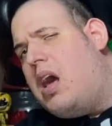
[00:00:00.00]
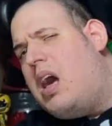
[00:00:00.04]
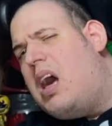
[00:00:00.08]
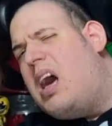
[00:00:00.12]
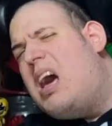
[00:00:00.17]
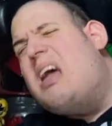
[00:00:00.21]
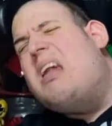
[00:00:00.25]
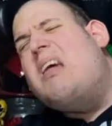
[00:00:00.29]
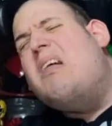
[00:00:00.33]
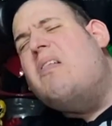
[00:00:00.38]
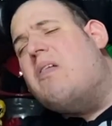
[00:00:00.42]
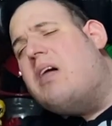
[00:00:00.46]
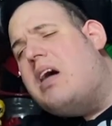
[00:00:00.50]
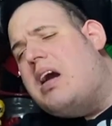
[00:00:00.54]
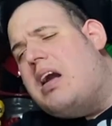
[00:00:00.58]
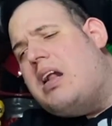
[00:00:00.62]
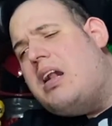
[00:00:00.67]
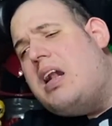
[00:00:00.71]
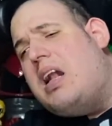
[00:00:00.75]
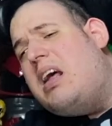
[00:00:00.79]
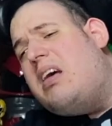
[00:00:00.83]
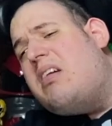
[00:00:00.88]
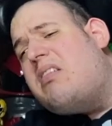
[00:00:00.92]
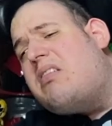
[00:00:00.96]
Anyway,
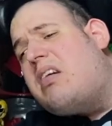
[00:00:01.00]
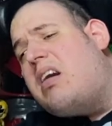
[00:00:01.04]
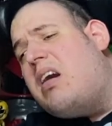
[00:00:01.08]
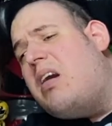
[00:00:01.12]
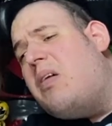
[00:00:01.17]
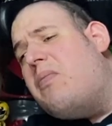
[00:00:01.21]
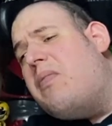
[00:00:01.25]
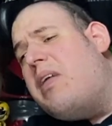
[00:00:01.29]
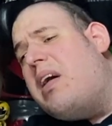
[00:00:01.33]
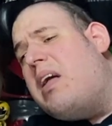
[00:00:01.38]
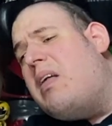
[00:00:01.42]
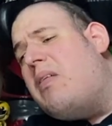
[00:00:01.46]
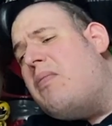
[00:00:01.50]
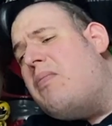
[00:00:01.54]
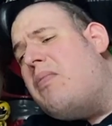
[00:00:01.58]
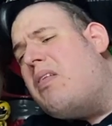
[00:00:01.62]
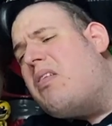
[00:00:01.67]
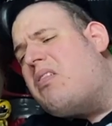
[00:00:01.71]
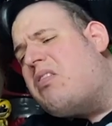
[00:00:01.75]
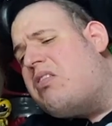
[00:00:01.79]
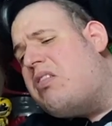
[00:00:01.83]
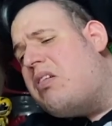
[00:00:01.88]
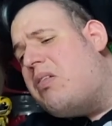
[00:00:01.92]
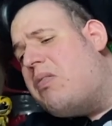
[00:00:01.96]
let's get him out of the
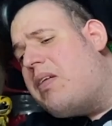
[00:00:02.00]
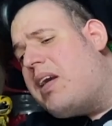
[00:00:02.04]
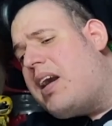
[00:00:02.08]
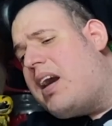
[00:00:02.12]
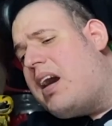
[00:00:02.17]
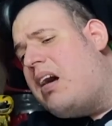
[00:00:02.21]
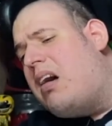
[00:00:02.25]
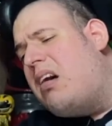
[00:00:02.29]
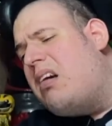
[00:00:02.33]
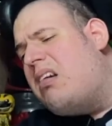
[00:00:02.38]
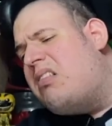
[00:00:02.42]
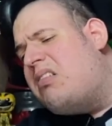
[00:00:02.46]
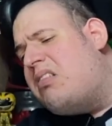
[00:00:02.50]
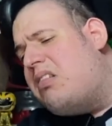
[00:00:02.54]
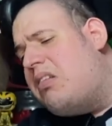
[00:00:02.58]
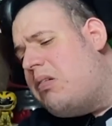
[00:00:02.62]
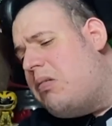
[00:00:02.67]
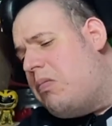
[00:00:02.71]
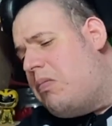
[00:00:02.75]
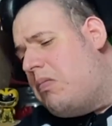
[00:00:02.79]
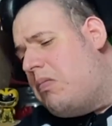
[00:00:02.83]
box, shall we, guys?